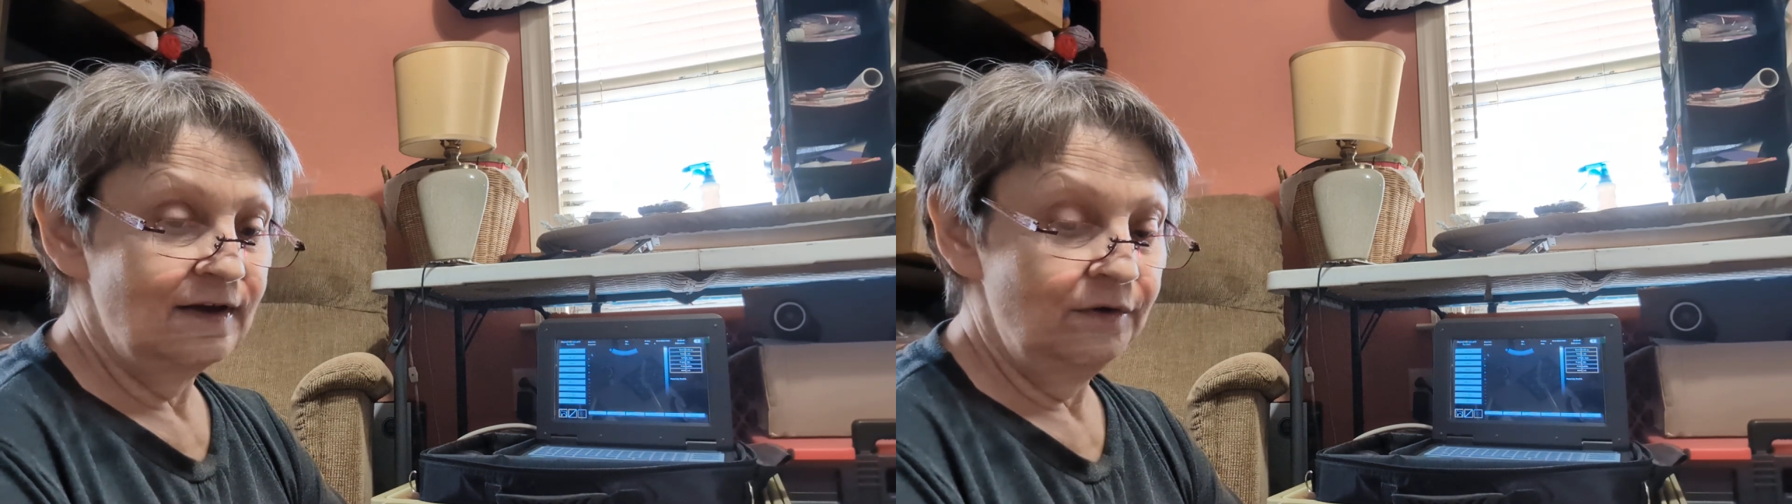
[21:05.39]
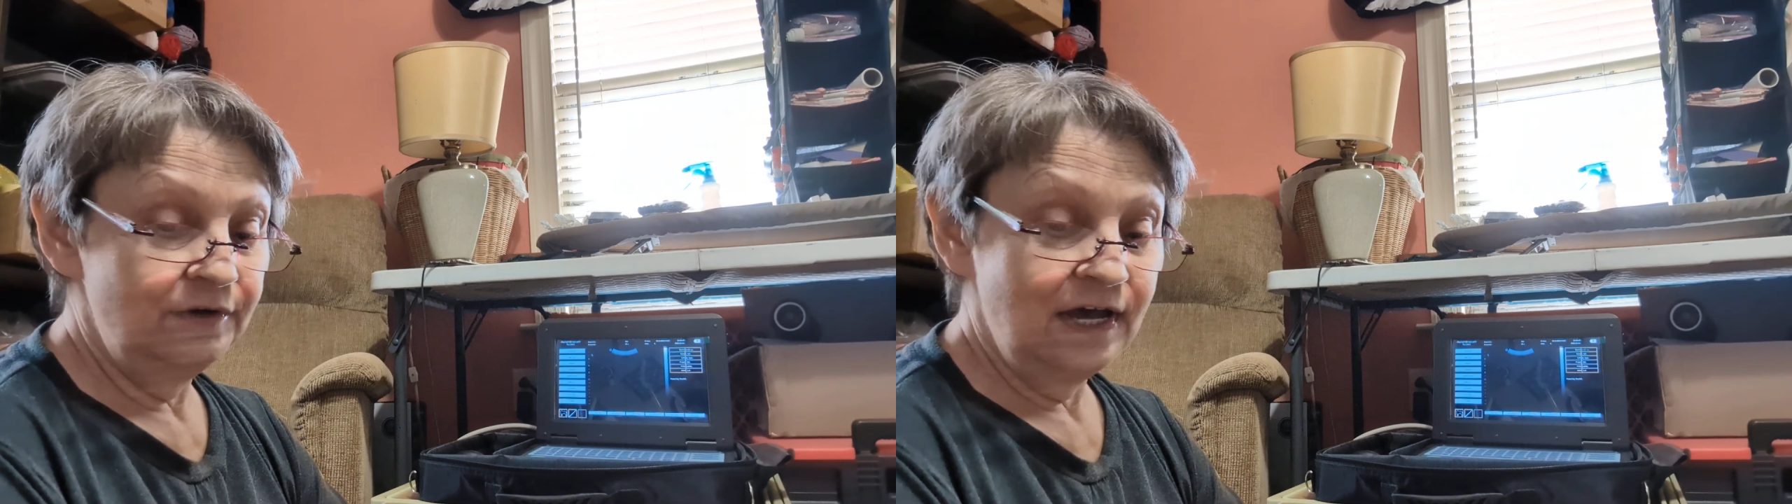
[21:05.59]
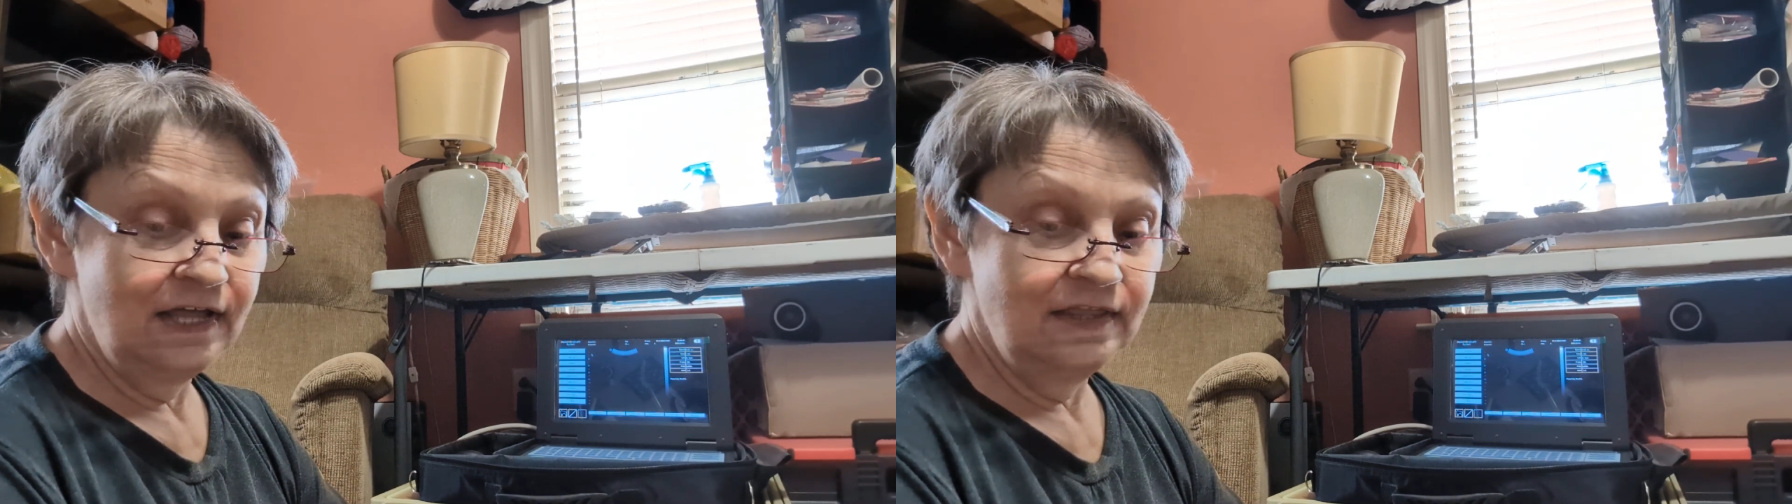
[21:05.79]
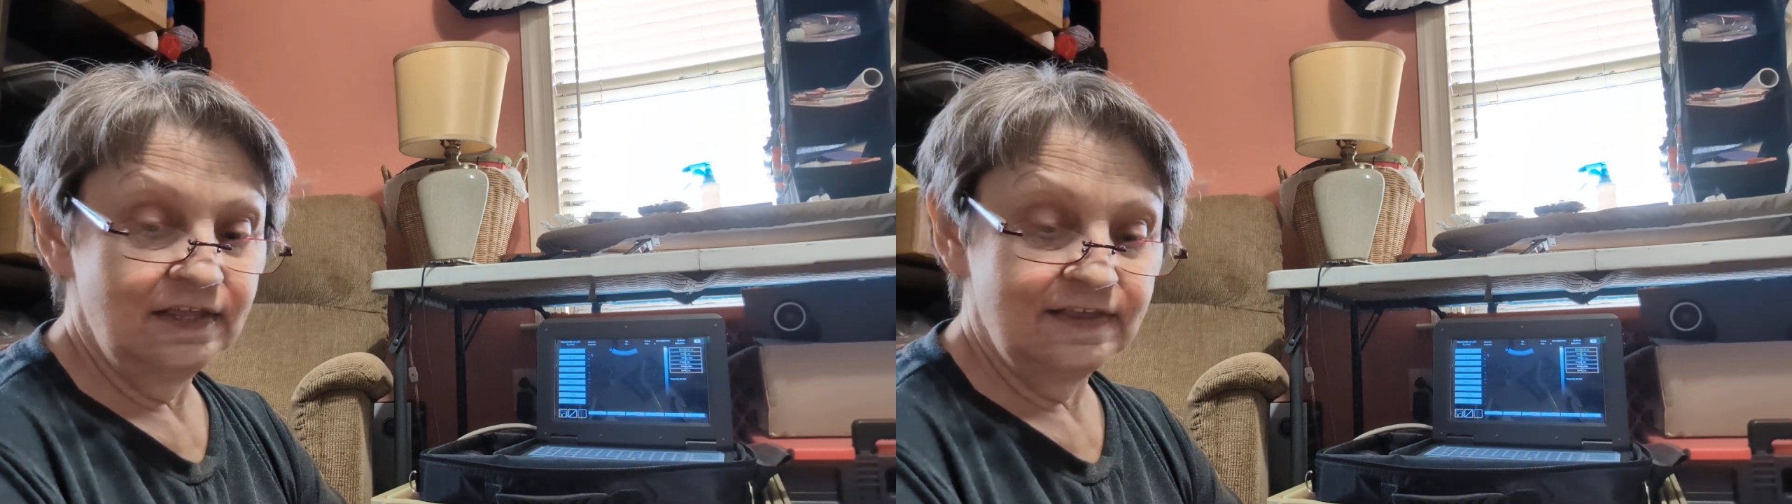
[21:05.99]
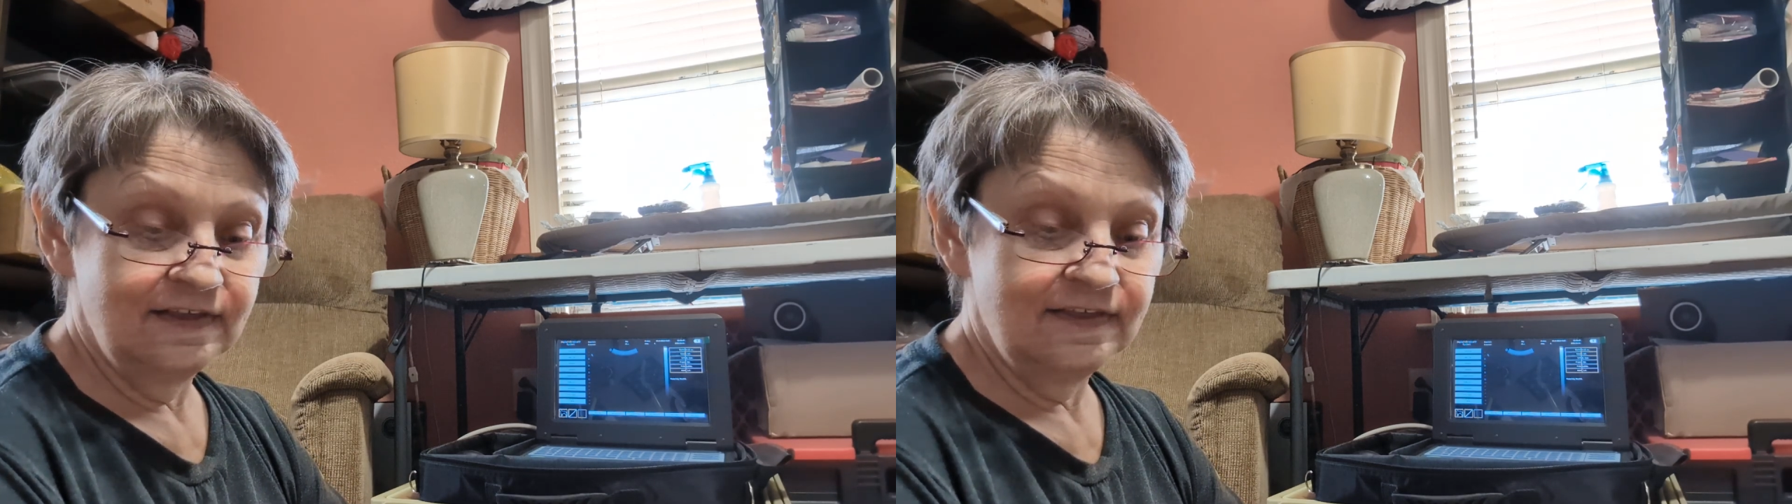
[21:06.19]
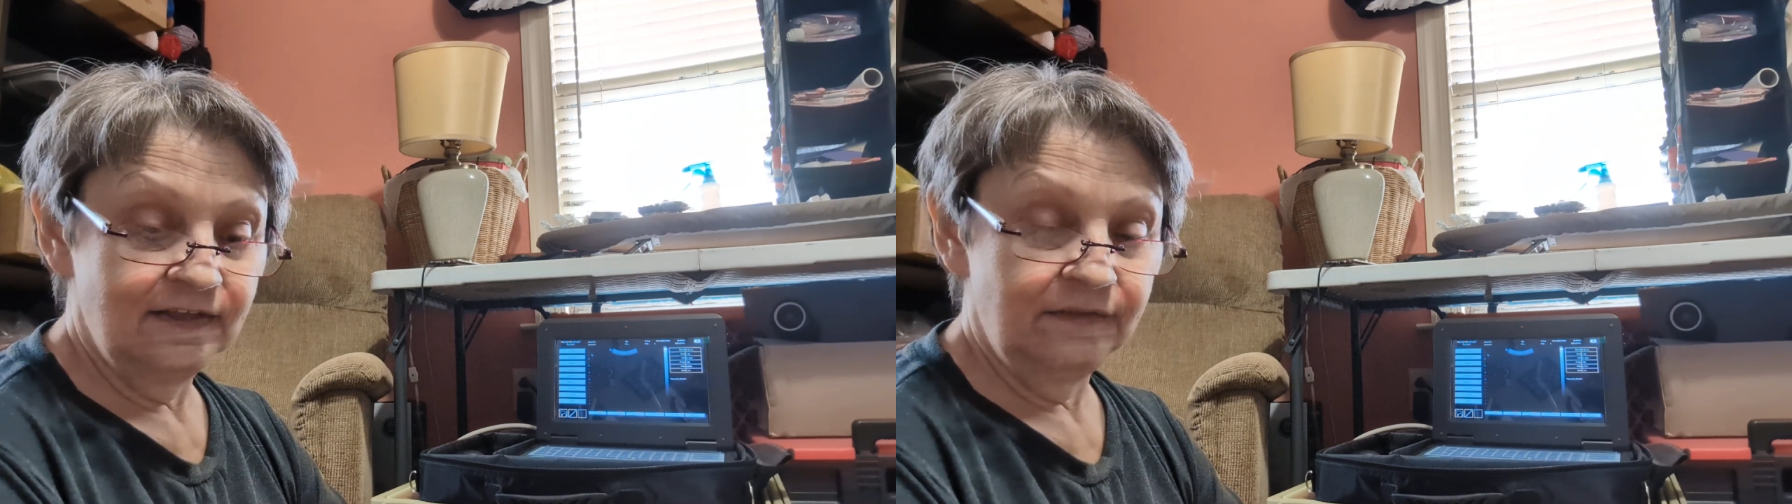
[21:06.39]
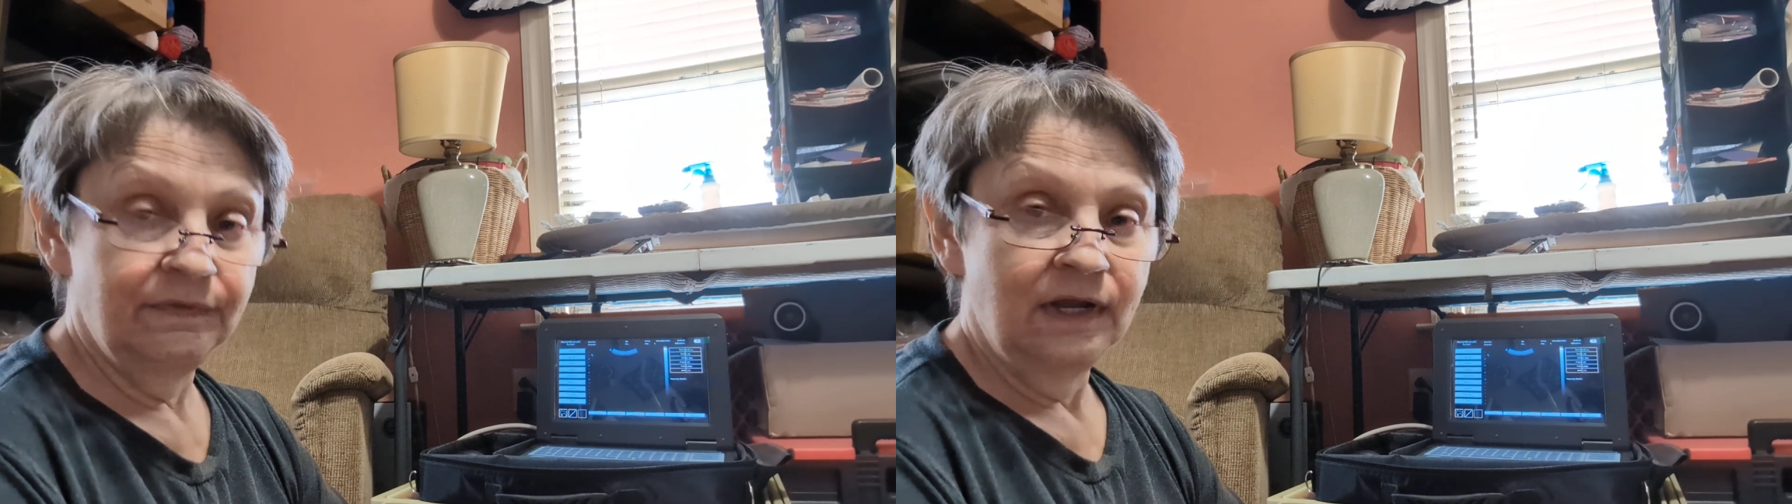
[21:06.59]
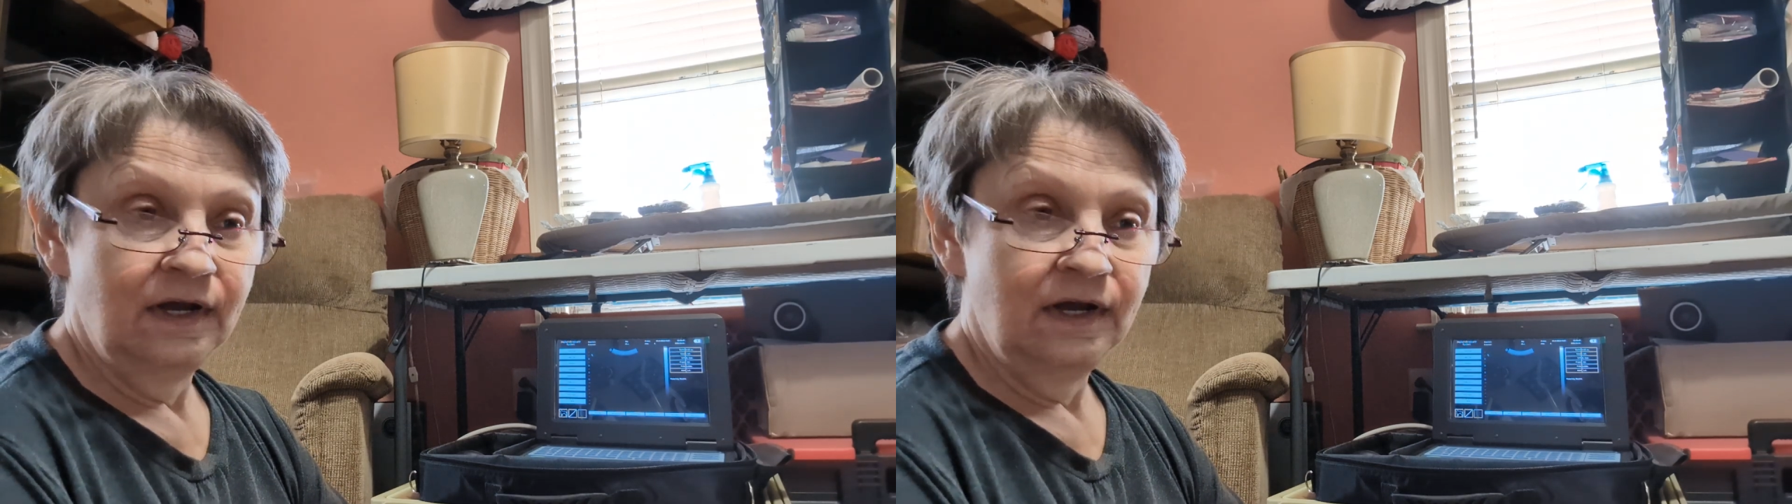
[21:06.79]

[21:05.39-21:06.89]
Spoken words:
okay, this isn't